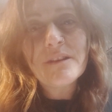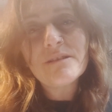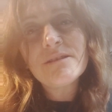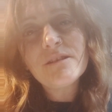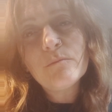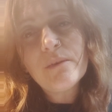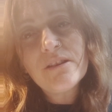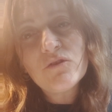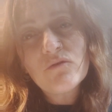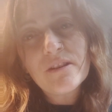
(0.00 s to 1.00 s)
and still
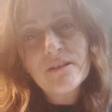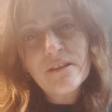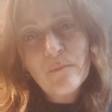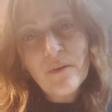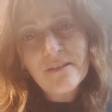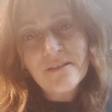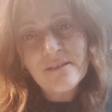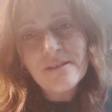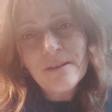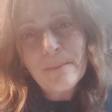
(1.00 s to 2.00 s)
ministering to the
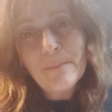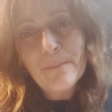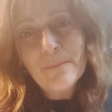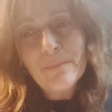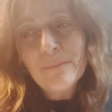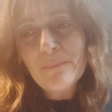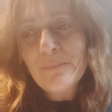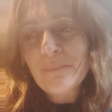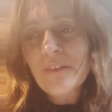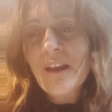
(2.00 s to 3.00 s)
presence.
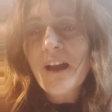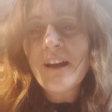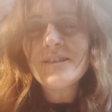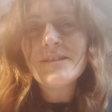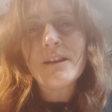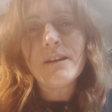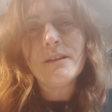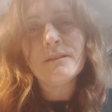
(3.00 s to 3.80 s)
I see.